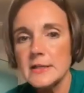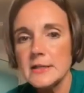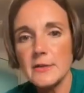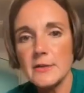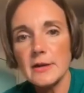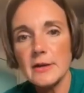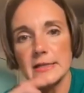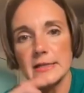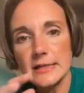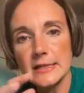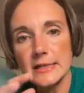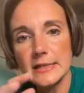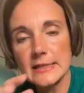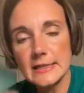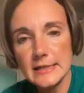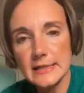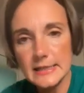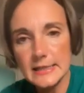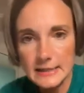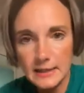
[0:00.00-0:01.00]
So as
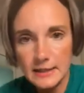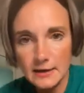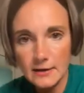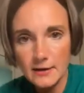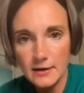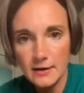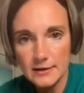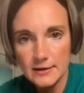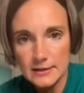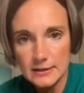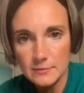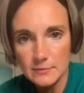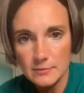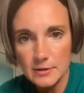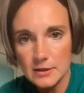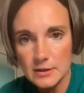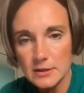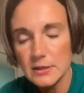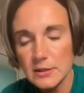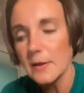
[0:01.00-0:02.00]
existing
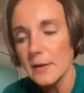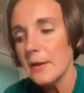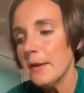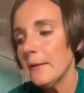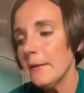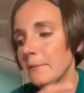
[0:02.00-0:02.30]
customers,